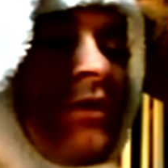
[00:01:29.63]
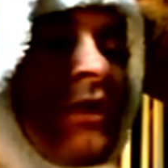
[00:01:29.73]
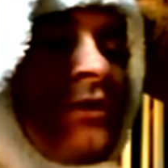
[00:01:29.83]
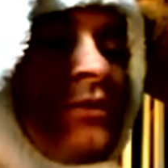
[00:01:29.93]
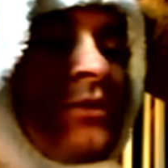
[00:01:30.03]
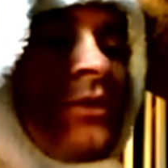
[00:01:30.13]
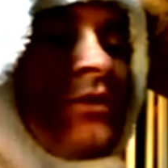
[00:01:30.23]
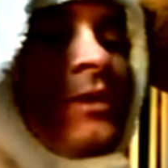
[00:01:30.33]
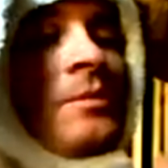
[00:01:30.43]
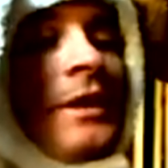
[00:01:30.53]
lot of stories
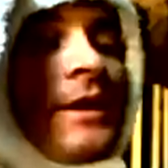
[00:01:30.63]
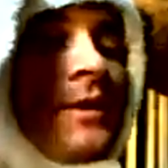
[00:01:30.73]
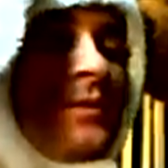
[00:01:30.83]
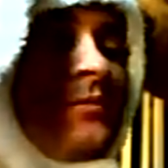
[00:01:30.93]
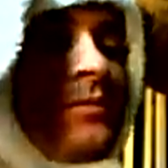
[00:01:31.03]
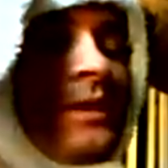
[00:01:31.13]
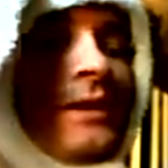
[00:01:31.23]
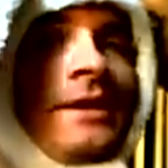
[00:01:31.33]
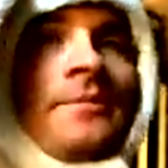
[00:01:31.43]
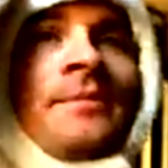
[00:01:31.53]
that I'm like,
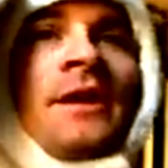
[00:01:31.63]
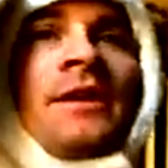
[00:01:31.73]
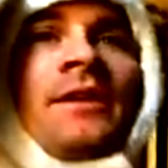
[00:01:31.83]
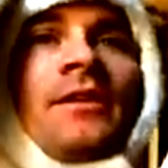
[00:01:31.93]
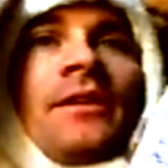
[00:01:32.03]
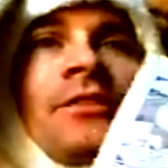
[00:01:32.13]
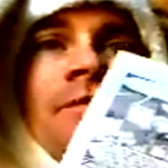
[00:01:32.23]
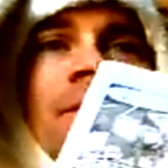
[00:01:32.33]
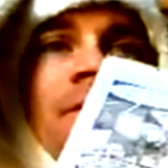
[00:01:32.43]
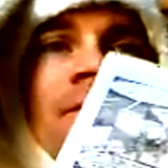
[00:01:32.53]
meh.
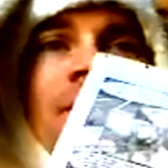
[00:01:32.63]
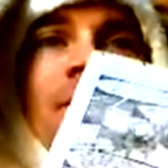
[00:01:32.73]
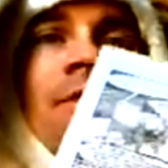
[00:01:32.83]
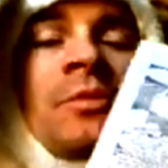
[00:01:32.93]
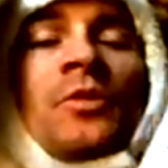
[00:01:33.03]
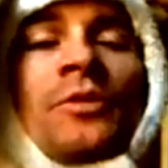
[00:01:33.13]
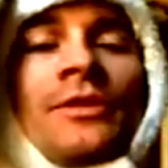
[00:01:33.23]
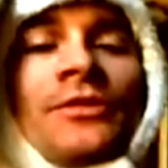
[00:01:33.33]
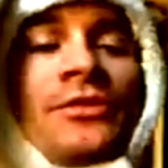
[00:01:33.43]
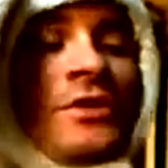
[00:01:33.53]
Illustration, some cool
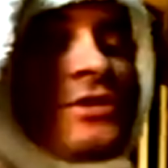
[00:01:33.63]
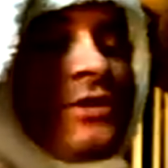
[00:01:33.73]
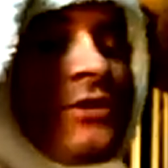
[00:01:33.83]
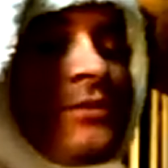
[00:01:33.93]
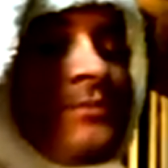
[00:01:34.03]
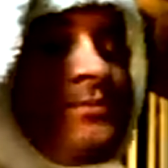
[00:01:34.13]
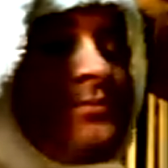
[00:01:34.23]
illustrations.